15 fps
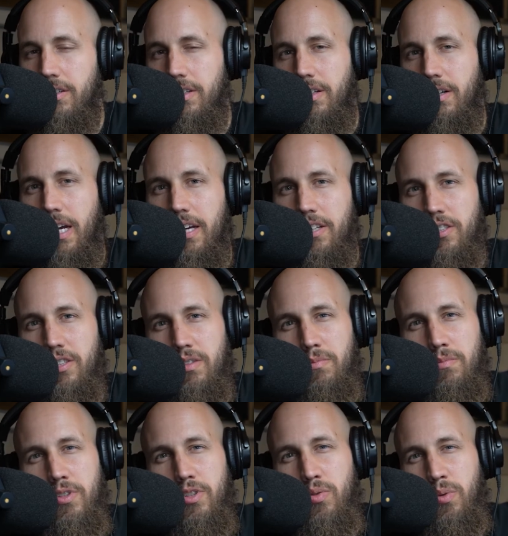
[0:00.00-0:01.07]
interaction
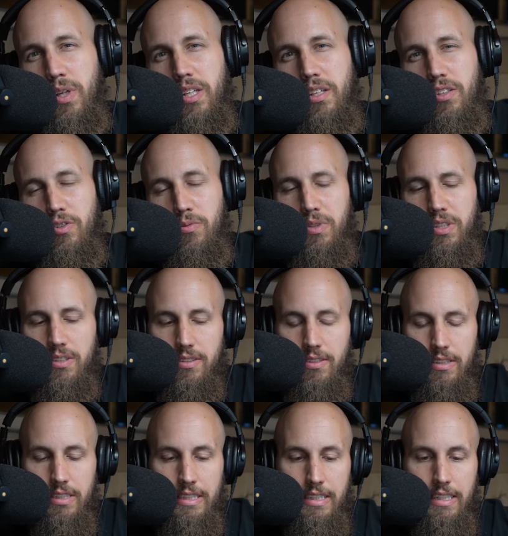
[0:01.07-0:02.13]
between
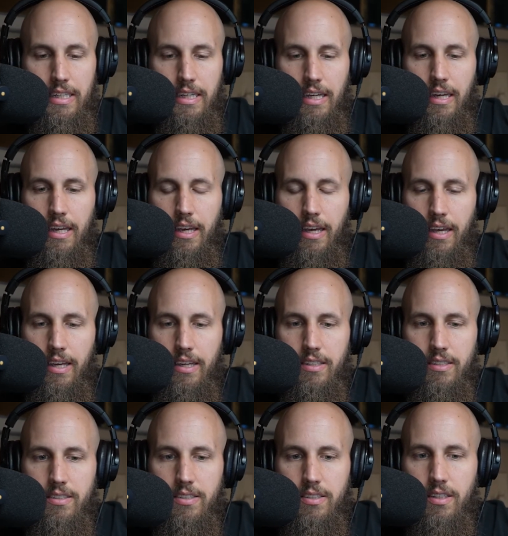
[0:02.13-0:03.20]
humans.
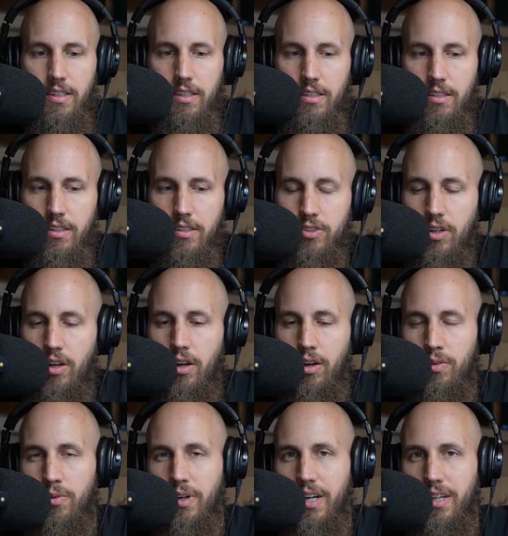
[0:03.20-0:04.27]
And there's
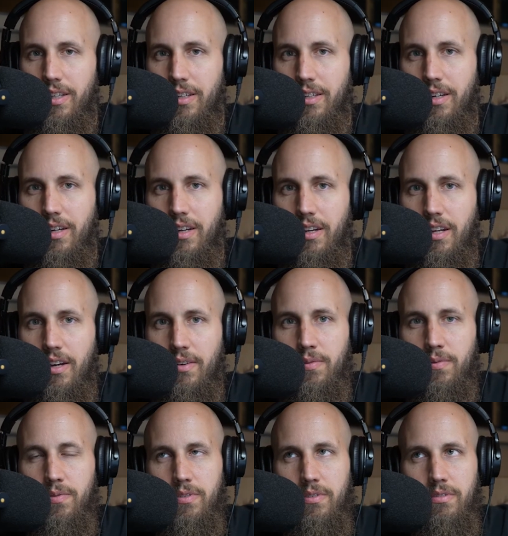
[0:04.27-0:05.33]
already enough...